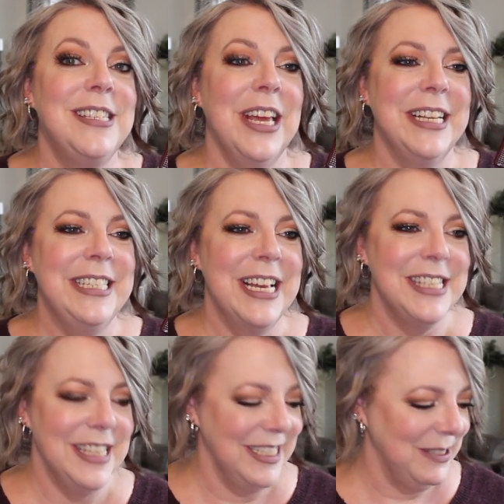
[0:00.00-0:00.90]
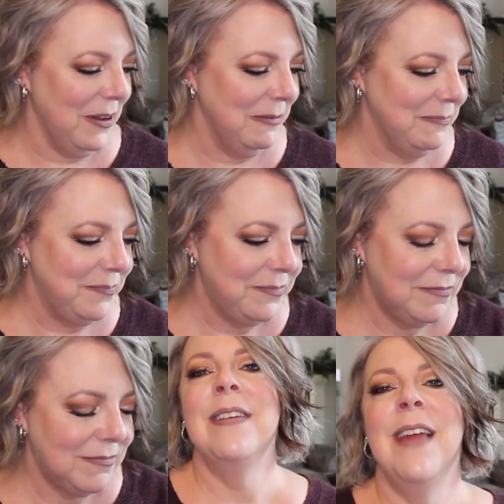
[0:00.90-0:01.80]
suggest this one.
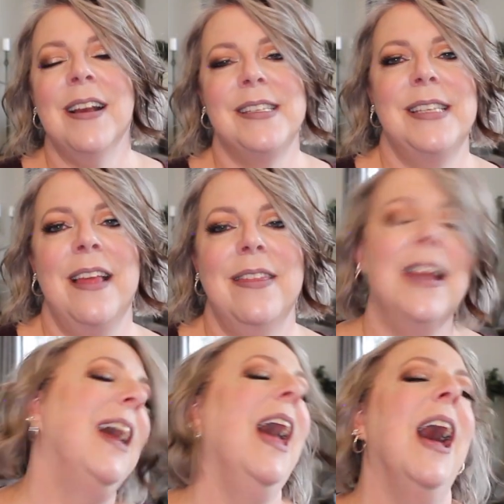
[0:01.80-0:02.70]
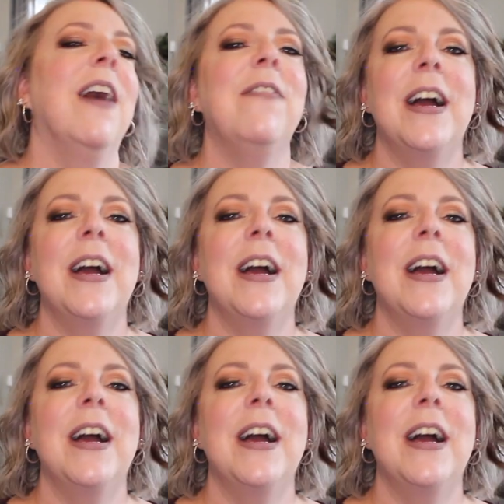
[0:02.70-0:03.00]
The next scent that I have,